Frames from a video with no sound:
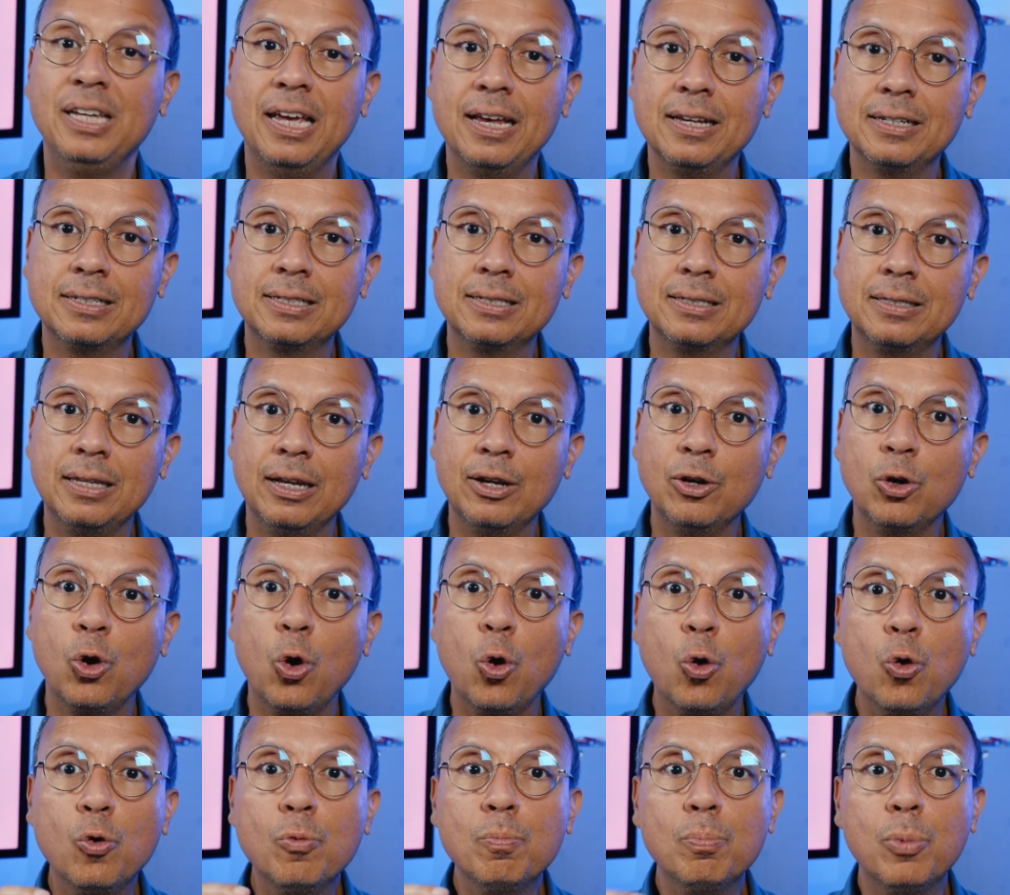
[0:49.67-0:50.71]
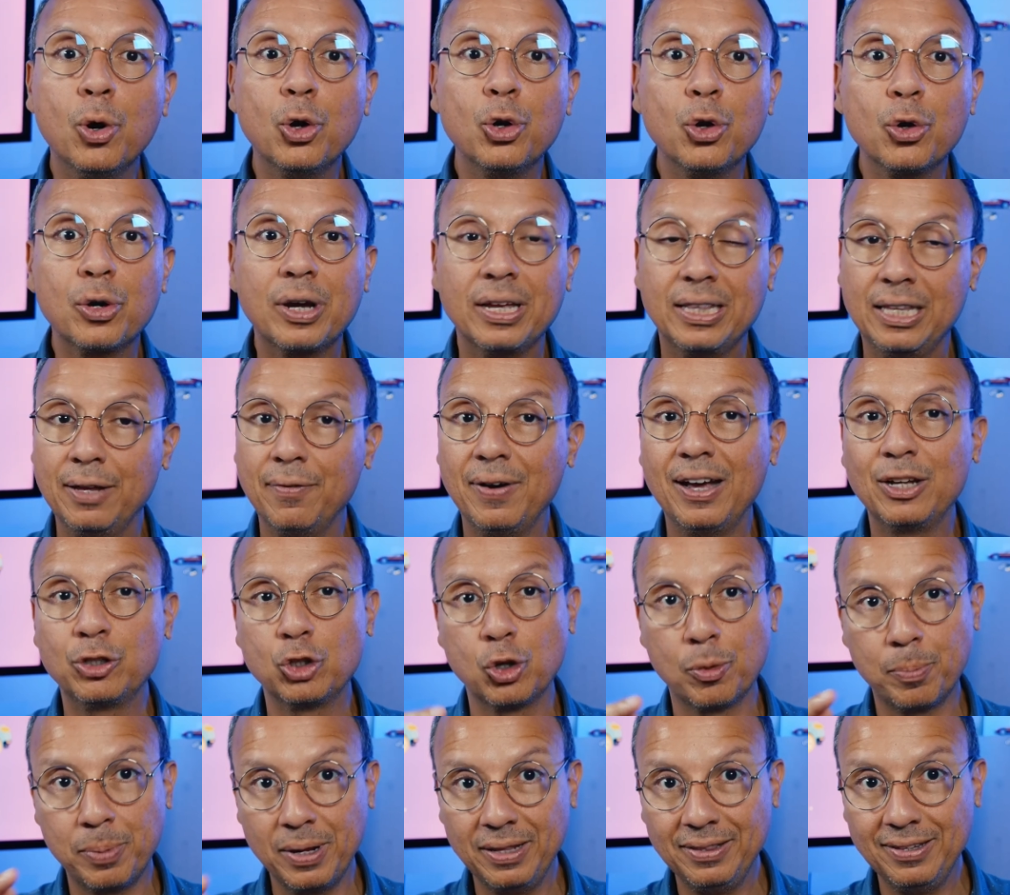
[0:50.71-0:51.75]
I have a bonus that will surprise you.
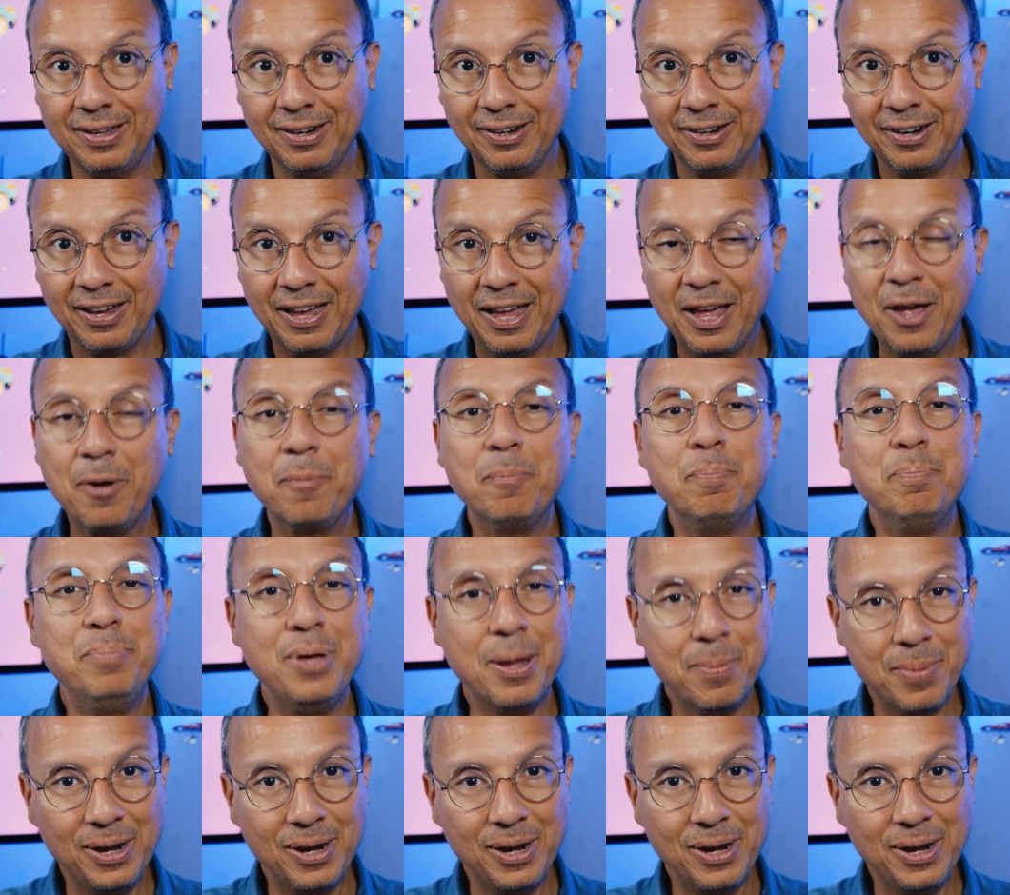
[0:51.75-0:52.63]
Welcome.